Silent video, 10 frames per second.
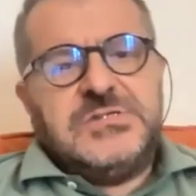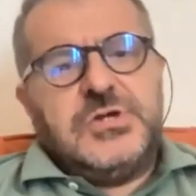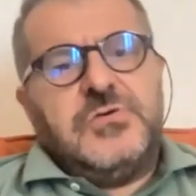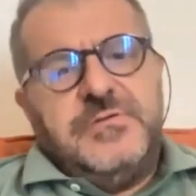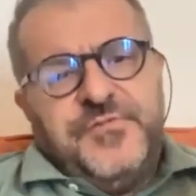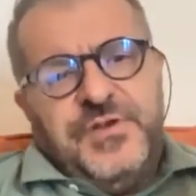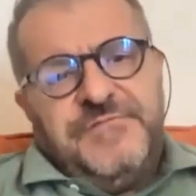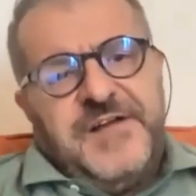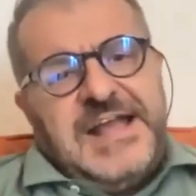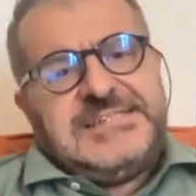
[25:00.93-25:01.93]
So if we
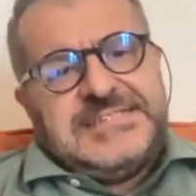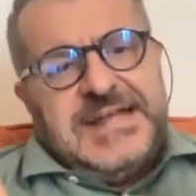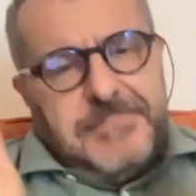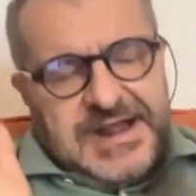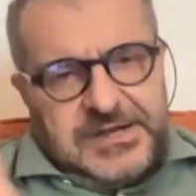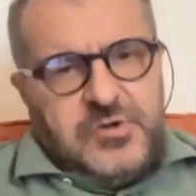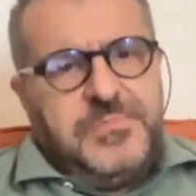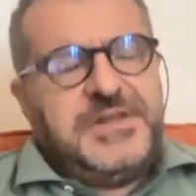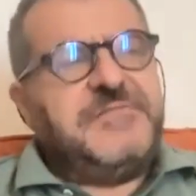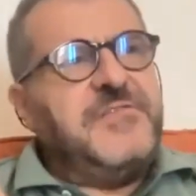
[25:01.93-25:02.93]
find some
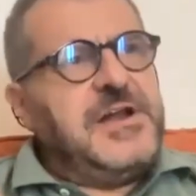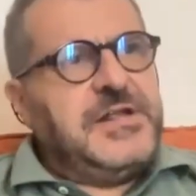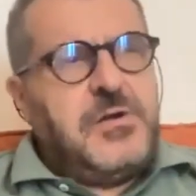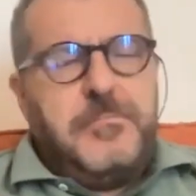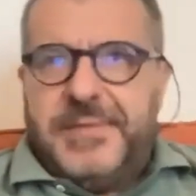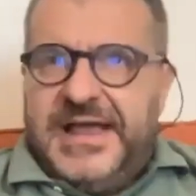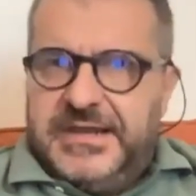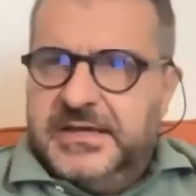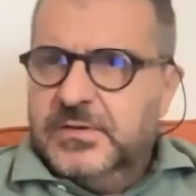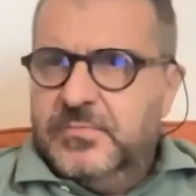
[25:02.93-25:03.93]
argument very
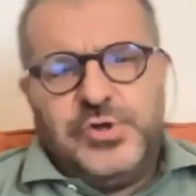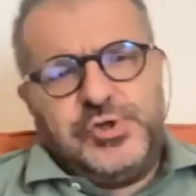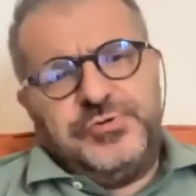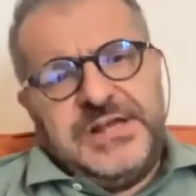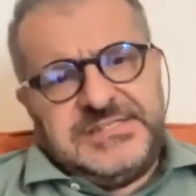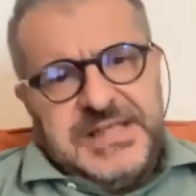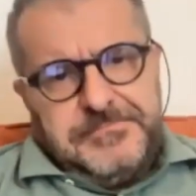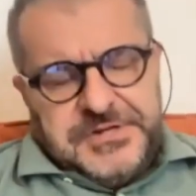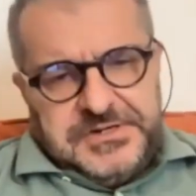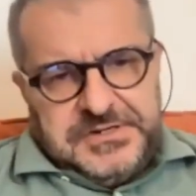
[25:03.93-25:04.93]
compelling, we should
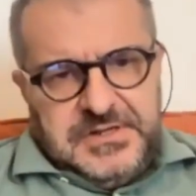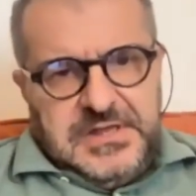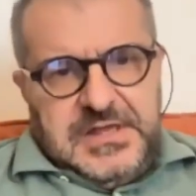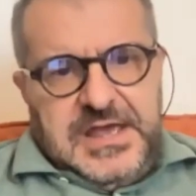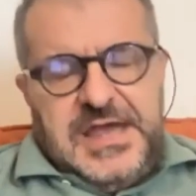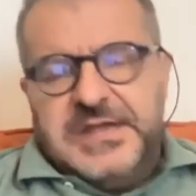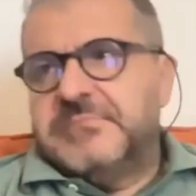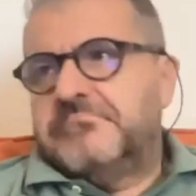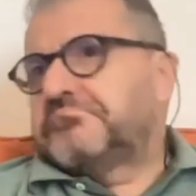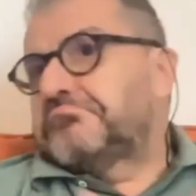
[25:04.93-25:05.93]
accept it.
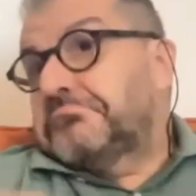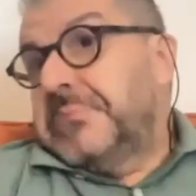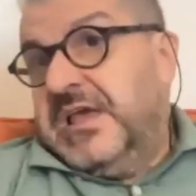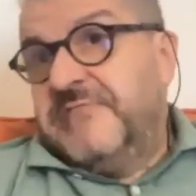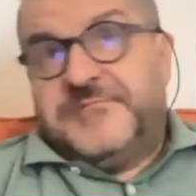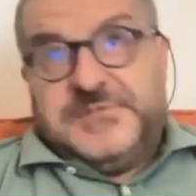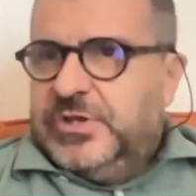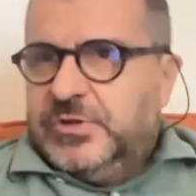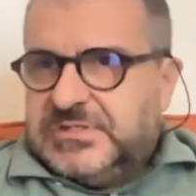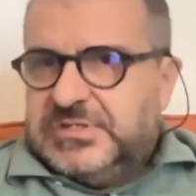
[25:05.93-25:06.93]
And if
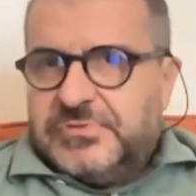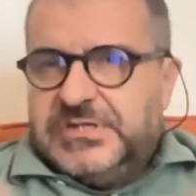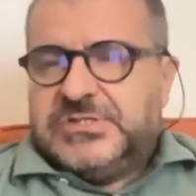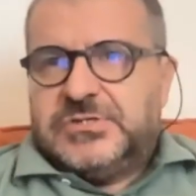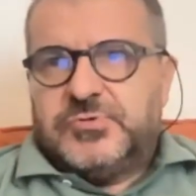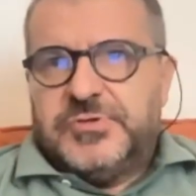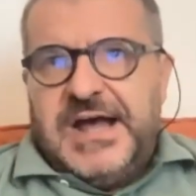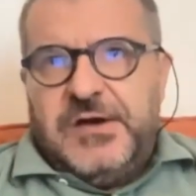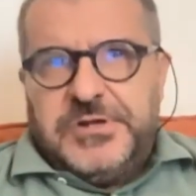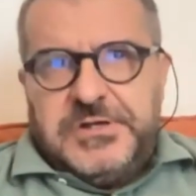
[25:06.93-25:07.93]
we don't see reason to
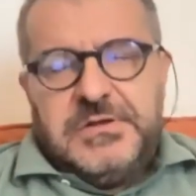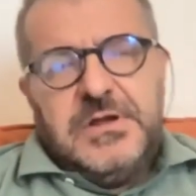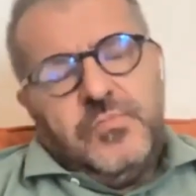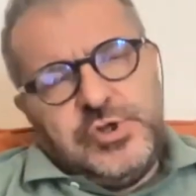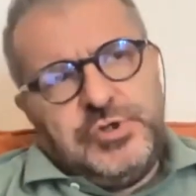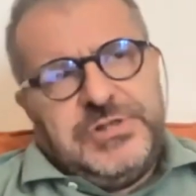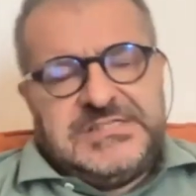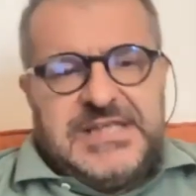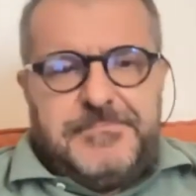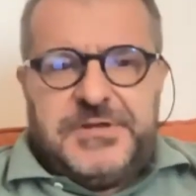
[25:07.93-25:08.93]
doubt it, we should
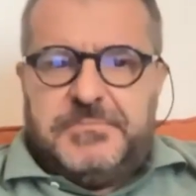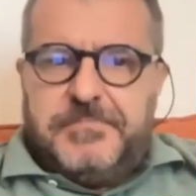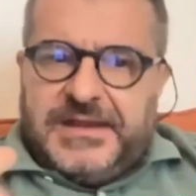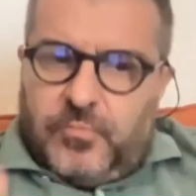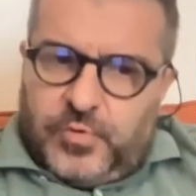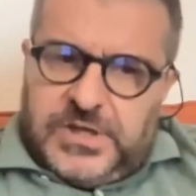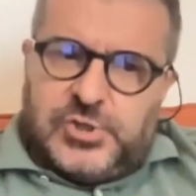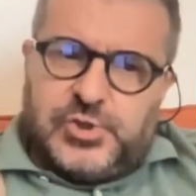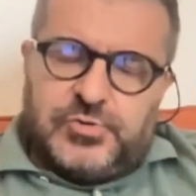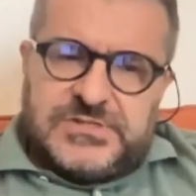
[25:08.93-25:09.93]
accept it. But
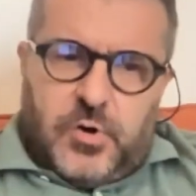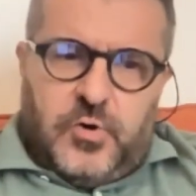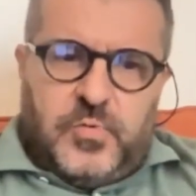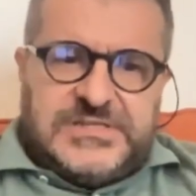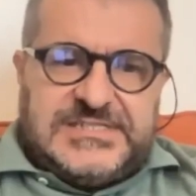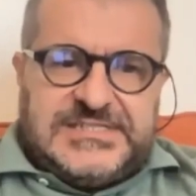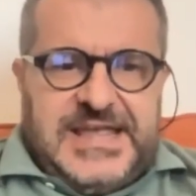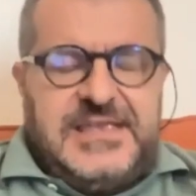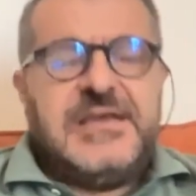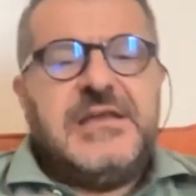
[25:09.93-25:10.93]
we should always
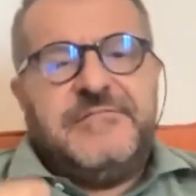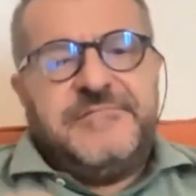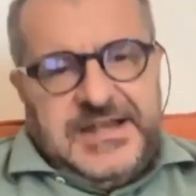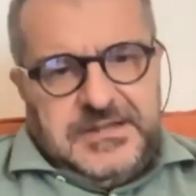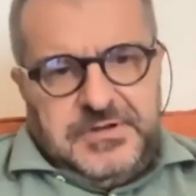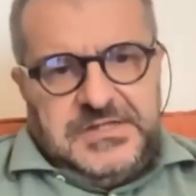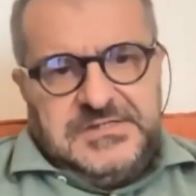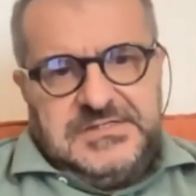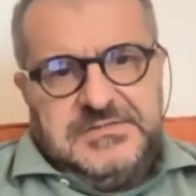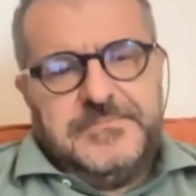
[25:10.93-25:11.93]
stay
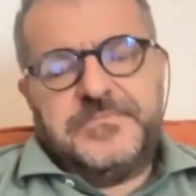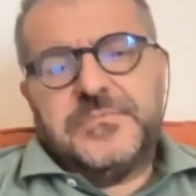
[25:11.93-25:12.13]
fallibilist.